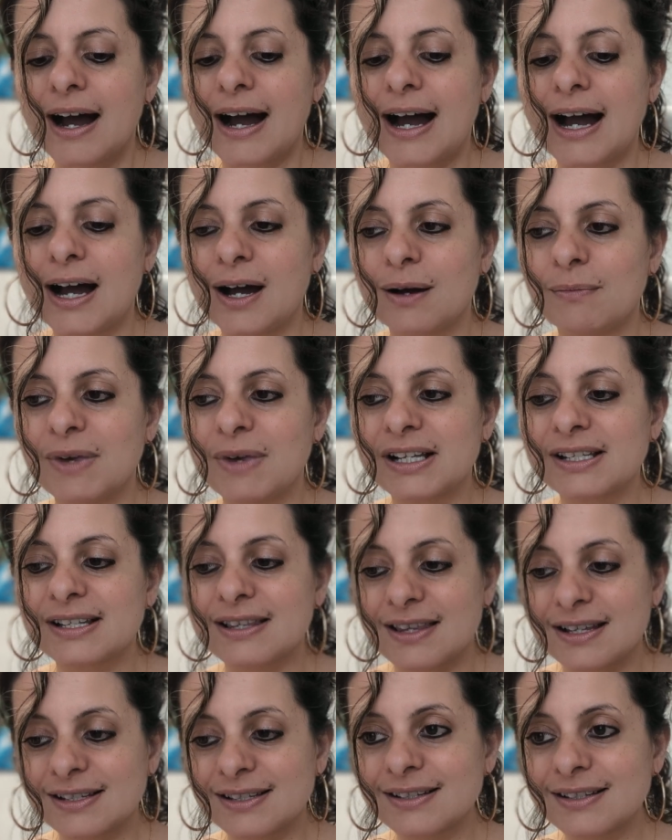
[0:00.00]
Um, so
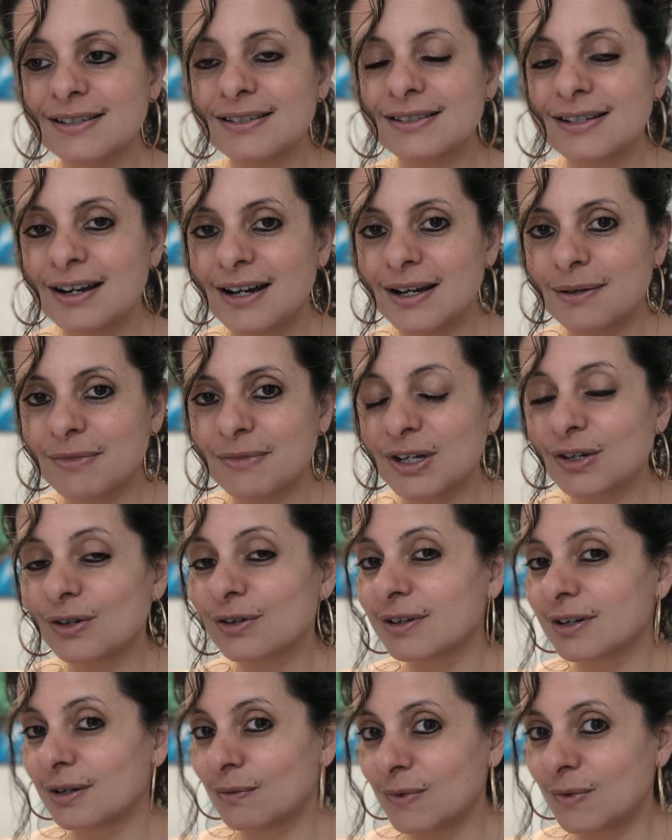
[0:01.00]
this is a time that
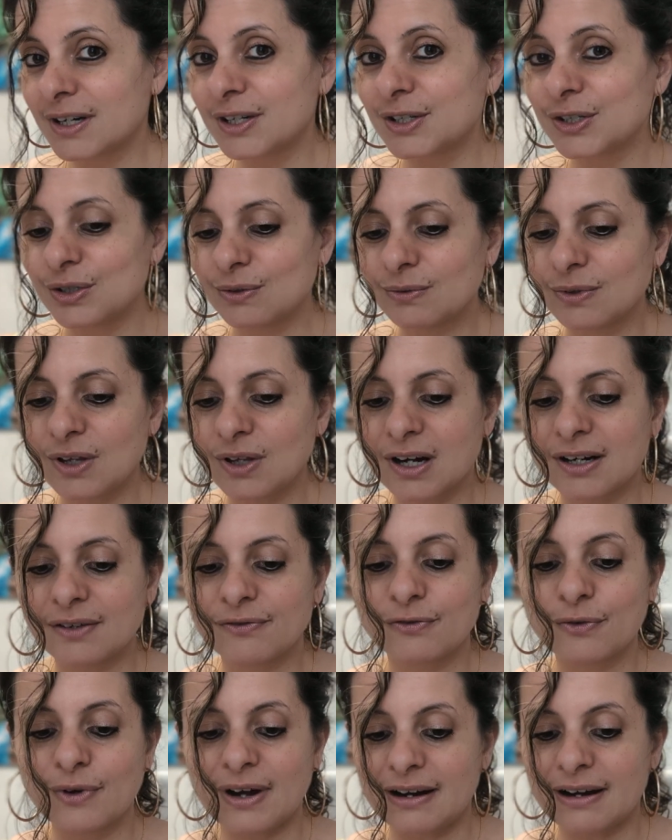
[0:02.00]
you're going to want to do a lot
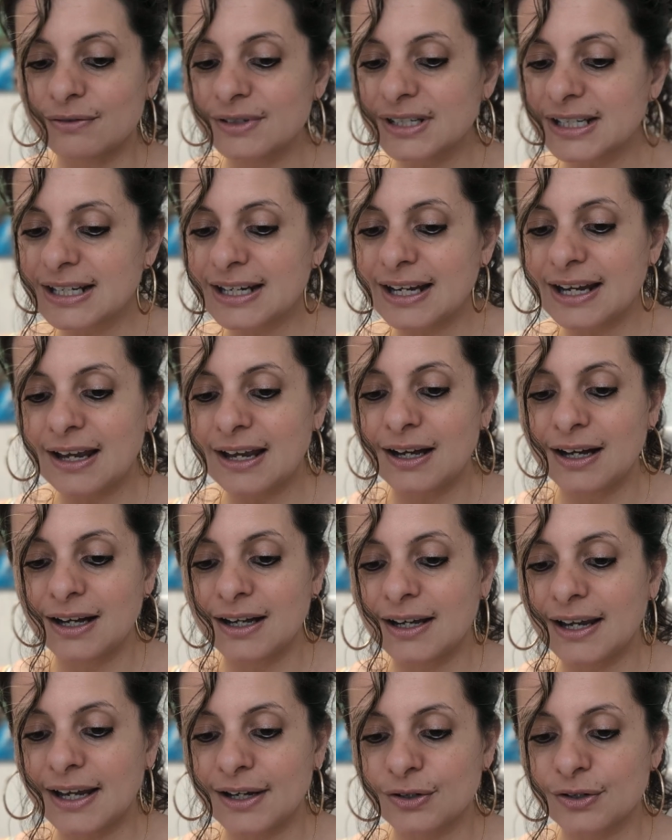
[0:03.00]
of grounding
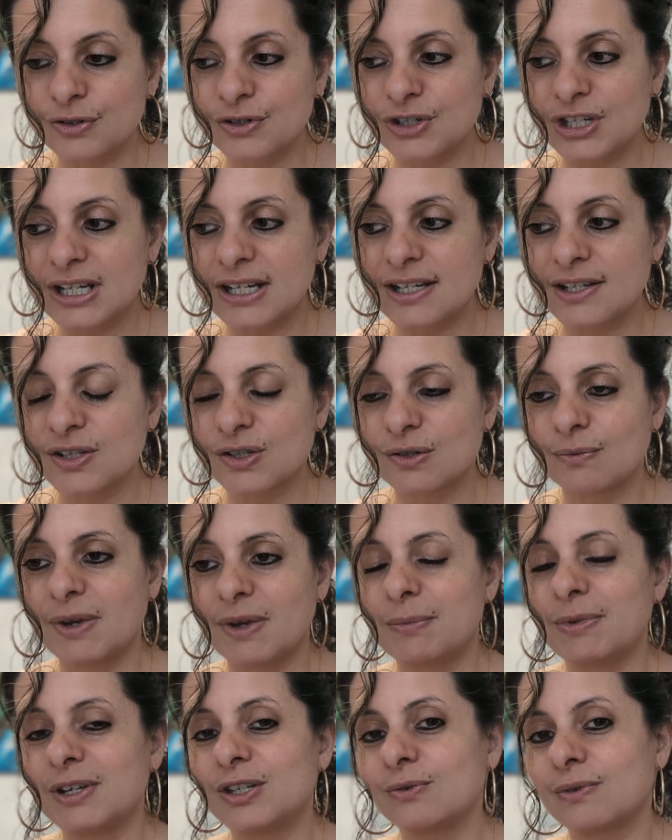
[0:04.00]
uh, energies. So
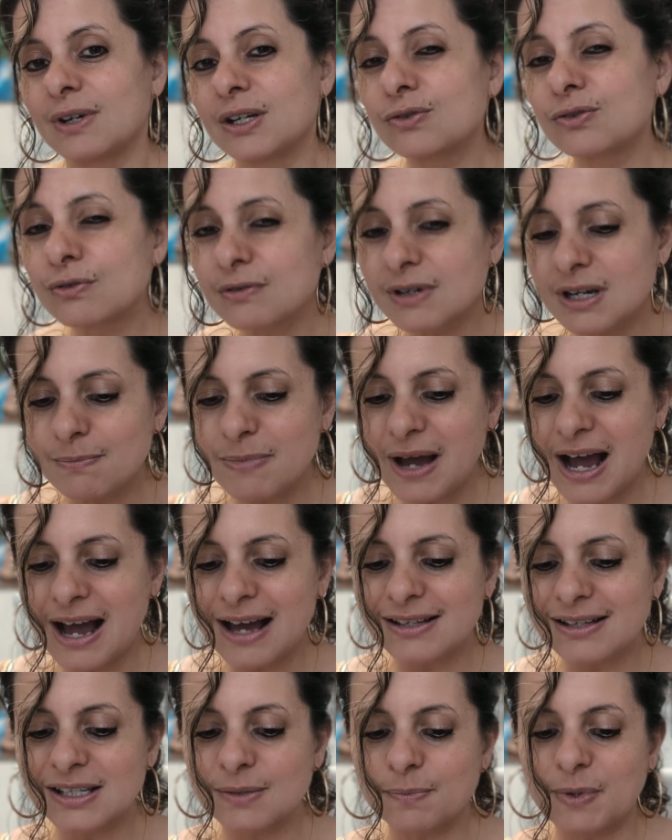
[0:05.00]
maybe doing tree
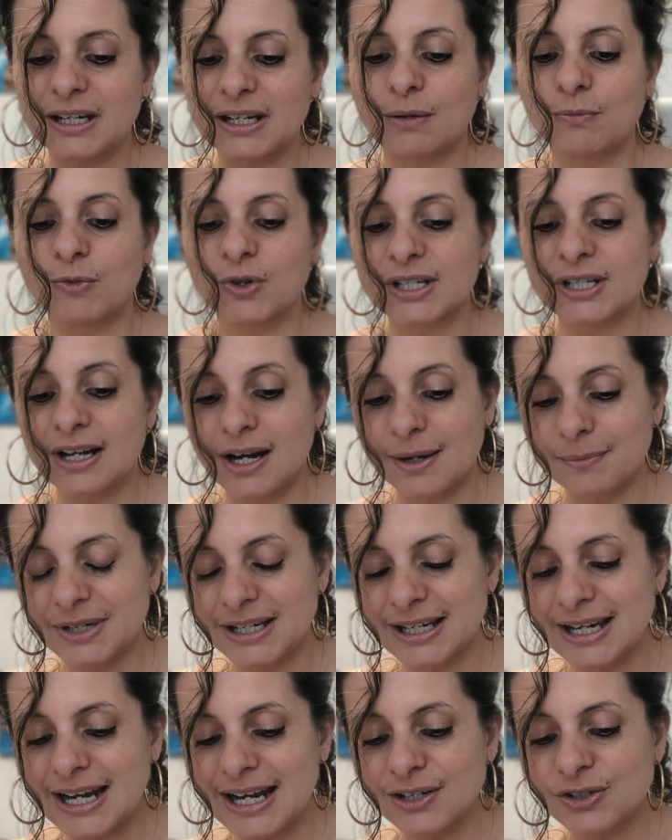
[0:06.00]
baths, spending more time
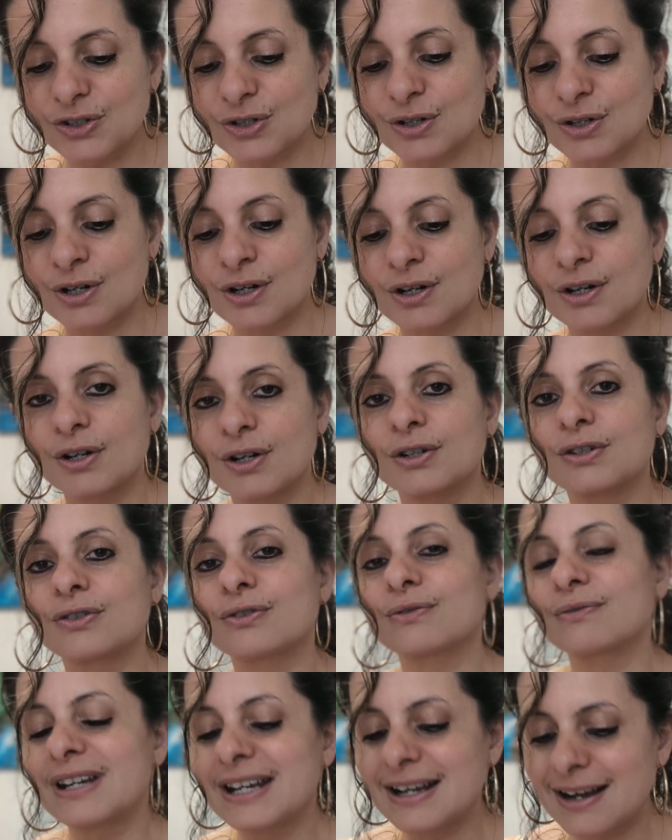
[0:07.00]
in nature,
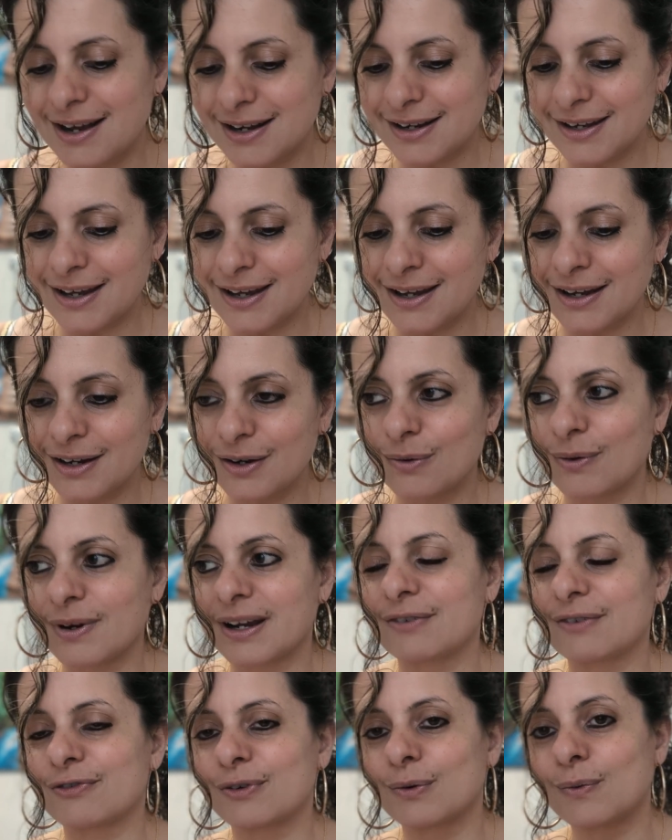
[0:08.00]
tree hugging,
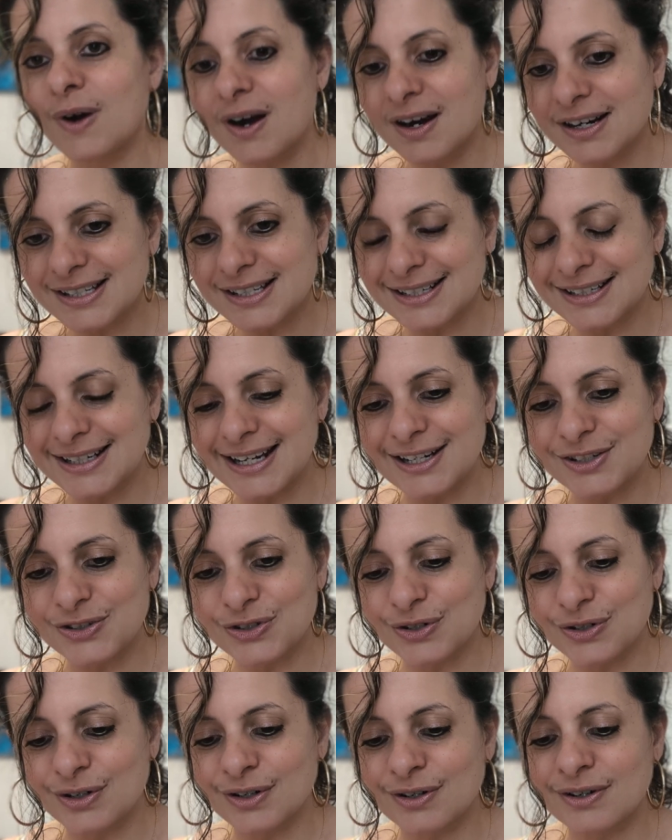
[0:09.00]
going for walks in
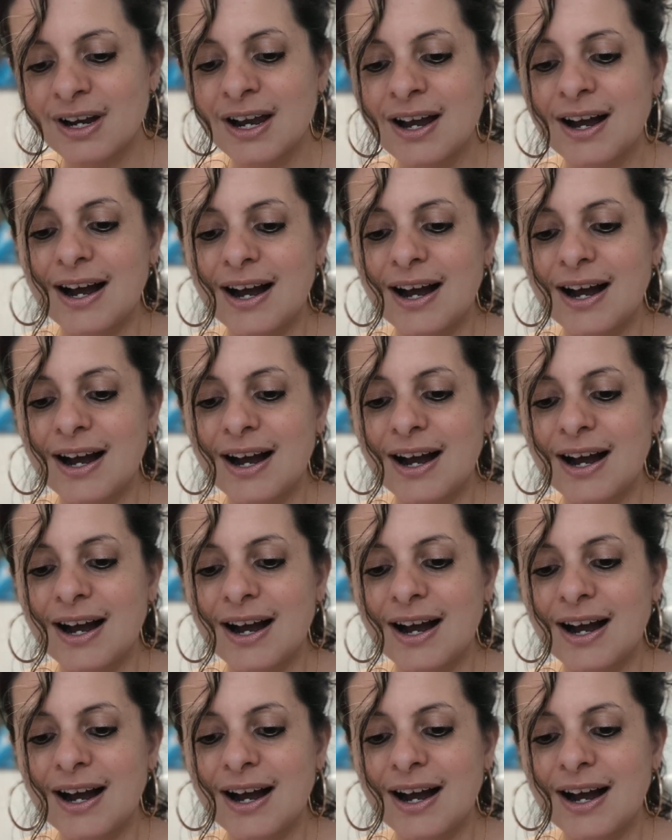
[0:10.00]
nature,